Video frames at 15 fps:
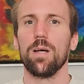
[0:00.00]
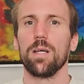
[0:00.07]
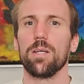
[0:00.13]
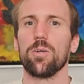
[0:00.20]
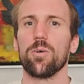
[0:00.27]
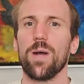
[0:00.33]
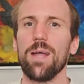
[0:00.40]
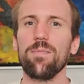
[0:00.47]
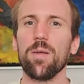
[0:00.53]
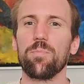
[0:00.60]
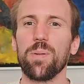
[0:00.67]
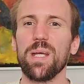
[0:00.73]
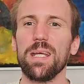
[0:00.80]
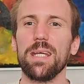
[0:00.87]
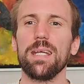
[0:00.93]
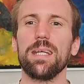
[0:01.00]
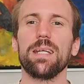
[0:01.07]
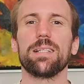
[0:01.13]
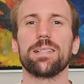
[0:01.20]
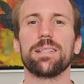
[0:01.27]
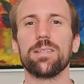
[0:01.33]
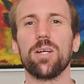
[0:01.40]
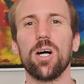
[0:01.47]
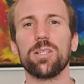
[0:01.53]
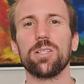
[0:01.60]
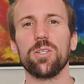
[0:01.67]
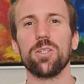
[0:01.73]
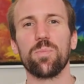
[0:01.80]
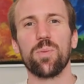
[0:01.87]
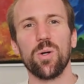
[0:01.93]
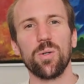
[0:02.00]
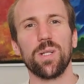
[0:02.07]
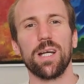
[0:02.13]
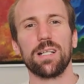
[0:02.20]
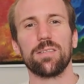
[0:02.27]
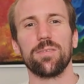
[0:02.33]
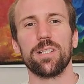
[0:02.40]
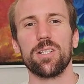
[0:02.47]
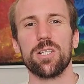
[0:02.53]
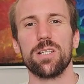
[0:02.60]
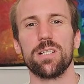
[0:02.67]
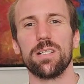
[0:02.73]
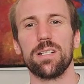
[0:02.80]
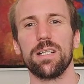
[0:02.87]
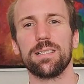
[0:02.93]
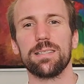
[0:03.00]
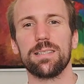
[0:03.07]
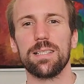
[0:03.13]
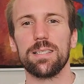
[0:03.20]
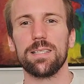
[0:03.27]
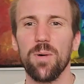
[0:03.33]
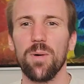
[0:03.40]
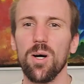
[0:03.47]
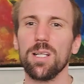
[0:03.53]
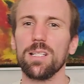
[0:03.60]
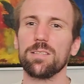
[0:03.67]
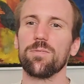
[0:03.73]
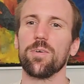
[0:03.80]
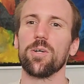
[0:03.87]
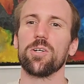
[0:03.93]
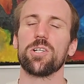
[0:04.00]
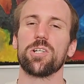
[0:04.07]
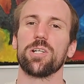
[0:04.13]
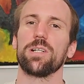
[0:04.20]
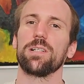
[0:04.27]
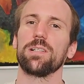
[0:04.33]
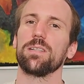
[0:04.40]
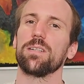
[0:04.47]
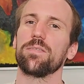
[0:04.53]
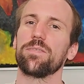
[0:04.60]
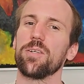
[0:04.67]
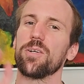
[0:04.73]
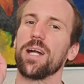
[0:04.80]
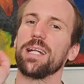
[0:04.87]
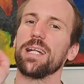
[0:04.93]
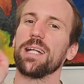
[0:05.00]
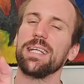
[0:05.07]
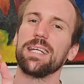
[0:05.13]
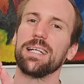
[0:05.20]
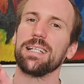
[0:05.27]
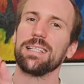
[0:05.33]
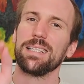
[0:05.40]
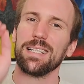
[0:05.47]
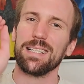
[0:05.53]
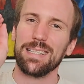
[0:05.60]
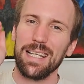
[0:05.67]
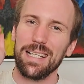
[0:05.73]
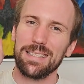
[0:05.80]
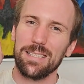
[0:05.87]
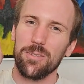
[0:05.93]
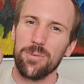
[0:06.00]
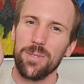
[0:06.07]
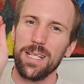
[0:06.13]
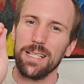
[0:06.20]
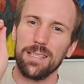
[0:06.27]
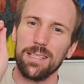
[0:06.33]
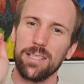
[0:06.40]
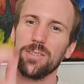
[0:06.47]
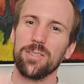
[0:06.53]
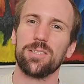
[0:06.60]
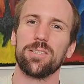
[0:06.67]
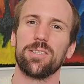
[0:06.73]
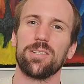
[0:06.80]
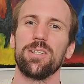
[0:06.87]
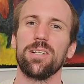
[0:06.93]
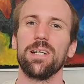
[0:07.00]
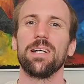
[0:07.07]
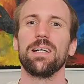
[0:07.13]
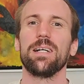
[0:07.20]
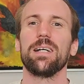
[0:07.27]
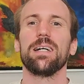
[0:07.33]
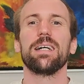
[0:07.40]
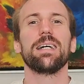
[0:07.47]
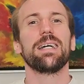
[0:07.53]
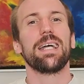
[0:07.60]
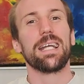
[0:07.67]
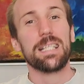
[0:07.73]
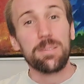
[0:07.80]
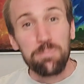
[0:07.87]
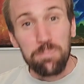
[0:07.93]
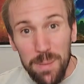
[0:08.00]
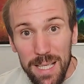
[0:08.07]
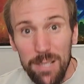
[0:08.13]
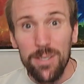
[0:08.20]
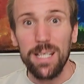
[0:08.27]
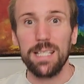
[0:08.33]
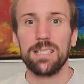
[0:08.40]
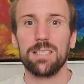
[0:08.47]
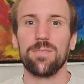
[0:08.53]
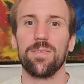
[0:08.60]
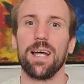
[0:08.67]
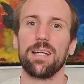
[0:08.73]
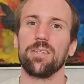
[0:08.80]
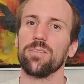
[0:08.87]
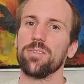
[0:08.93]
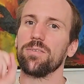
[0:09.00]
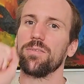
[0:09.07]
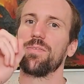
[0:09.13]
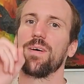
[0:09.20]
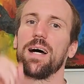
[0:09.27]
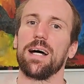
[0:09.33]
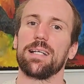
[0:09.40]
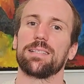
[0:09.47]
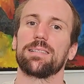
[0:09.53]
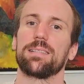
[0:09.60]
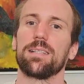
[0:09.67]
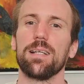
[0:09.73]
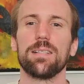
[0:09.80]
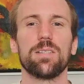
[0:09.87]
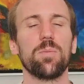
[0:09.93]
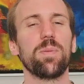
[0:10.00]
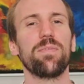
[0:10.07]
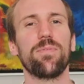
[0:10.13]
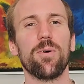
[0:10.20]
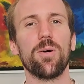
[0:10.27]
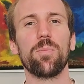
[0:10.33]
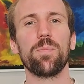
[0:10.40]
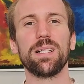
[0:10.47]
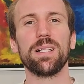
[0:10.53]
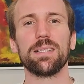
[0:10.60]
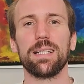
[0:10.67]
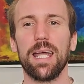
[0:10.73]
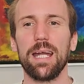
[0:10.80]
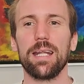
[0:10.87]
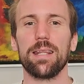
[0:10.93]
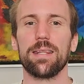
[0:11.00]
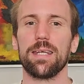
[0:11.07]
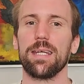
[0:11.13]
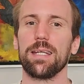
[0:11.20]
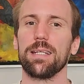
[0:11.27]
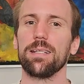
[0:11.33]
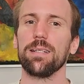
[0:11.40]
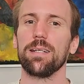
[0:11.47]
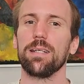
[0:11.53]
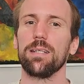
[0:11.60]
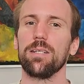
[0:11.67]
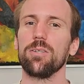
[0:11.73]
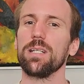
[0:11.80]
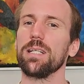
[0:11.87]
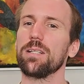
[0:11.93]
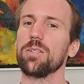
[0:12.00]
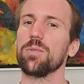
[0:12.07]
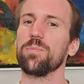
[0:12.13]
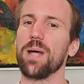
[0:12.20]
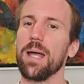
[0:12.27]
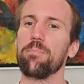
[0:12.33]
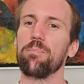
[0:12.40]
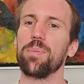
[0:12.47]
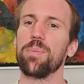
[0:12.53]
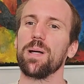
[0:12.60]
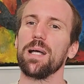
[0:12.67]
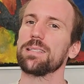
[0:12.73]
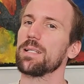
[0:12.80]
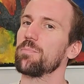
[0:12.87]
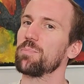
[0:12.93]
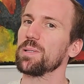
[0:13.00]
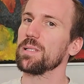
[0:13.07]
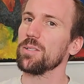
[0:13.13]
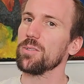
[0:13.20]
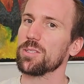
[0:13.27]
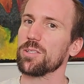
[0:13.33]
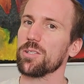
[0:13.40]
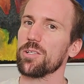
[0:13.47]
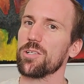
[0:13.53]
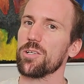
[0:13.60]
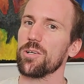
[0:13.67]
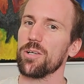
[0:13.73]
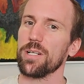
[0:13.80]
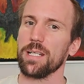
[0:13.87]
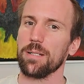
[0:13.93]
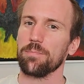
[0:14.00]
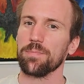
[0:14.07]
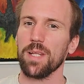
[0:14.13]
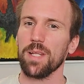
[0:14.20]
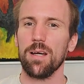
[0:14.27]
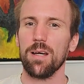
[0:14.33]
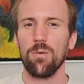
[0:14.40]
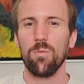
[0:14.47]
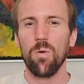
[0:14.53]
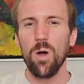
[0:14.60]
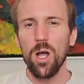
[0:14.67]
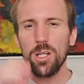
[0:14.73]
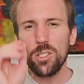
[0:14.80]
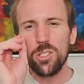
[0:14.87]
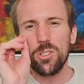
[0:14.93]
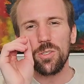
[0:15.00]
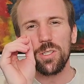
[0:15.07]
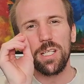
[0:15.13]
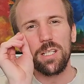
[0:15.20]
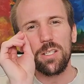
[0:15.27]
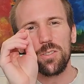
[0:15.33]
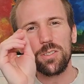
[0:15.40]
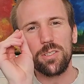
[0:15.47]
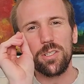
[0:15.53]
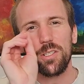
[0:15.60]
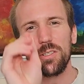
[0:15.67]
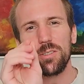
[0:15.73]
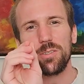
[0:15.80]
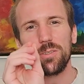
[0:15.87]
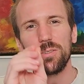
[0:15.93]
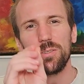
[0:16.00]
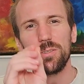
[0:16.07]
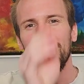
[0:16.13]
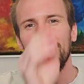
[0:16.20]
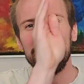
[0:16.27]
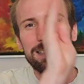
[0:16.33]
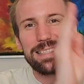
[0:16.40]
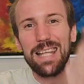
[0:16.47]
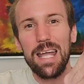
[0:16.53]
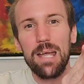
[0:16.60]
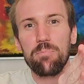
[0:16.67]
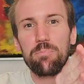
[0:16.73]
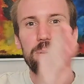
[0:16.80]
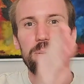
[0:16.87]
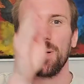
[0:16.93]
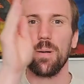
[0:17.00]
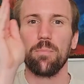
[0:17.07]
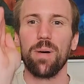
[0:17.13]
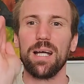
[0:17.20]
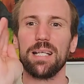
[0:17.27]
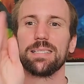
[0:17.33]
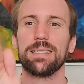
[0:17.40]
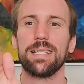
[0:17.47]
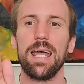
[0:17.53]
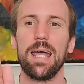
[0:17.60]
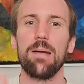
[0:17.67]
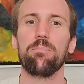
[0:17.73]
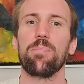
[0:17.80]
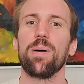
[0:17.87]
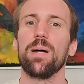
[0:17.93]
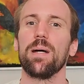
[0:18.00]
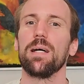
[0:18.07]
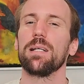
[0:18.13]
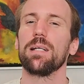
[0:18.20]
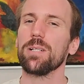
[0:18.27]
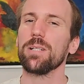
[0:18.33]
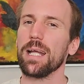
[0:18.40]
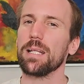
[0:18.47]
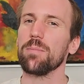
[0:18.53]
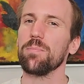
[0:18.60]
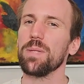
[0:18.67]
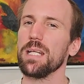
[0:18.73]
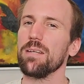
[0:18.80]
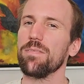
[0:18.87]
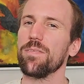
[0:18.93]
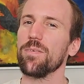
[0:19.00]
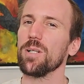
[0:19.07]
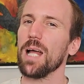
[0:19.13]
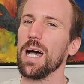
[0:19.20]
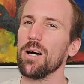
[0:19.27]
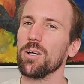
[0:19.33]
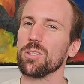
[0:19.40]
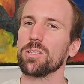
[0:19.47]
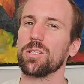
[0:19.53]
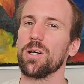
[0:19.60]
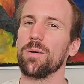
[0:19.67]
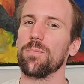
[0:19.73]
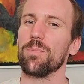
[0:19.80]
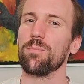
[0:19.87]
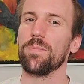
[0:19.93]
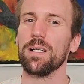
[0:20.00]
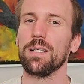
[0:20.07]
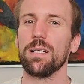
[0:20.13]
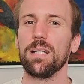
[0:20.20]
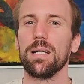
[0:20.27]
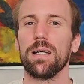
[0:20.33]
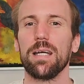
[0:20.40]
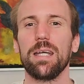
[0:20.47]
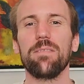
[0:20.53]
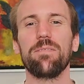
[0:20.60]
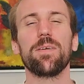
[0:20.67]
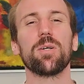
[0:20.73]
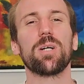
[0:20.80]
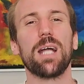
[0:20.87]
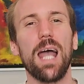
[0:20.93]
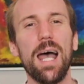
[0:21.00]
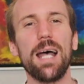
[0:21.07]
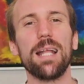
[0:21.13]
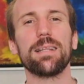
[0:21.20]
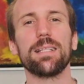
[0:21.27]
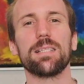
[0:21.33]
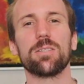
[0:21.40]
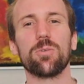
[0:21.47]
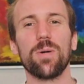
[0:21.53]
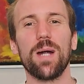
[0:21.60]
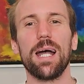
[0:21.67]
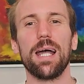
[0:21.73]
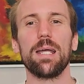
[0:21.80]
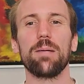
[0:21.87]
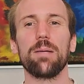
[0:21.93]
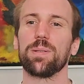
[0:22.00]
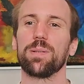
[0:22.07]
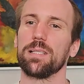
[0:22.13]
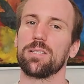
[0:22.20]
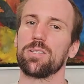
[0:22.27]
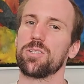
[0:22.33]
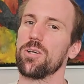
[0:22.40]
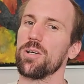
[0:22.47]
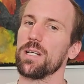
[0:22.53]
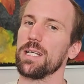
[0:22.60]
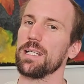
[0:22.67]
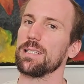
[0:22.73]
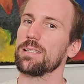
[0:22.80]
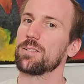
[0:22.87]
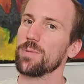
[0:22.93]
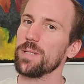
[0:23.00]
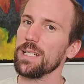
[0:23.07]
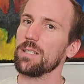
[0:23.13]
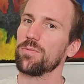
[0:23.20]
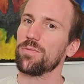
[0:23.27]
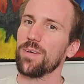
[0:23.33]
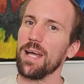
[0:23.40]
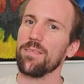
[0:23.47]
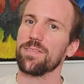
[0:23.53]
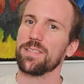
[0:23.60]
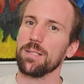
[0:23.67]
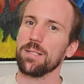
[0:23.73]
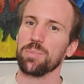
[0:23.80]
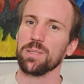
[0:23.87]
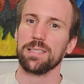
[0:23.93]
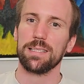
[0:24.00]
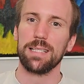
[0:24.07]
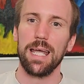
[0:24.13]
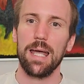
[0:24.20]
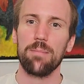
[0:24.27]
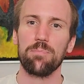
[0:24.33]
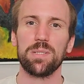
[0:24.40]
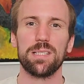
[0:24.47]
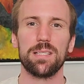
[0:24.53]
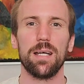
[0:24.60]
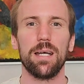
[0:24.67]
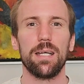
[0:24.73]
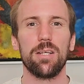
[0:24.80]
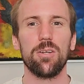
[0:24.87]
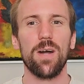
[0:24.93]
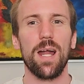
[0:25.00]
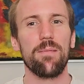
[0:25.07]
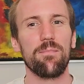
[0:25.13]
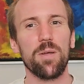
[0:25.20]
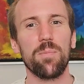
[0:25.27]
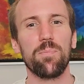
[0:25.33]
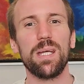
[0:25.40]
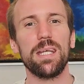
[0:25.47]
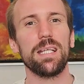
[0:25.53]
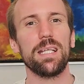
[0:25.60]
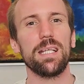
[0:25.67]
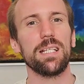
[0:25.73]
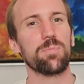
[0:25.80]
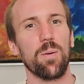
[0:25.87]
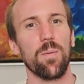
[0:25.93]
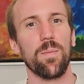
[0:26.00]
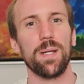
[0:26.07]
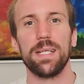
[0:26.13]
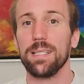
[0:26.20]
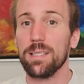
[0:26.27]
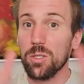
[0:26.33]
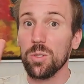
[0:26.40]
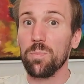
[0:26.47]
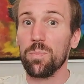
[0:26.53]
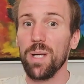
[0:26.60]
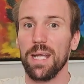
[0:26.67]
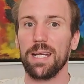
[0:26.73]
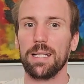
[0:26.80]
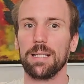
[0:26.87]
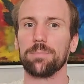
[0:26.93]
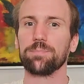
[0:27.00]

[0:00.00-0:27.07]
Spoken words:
Your MVP is not your product vision. It's the smallest version of your idea that lets a real user experience value fast. So before building anything, you need to map a simple user journey. What should the user do step by step to get a meaningful outcome? If you can't describe this journey in 3 to 5 simple steps, your MVP is probably too big.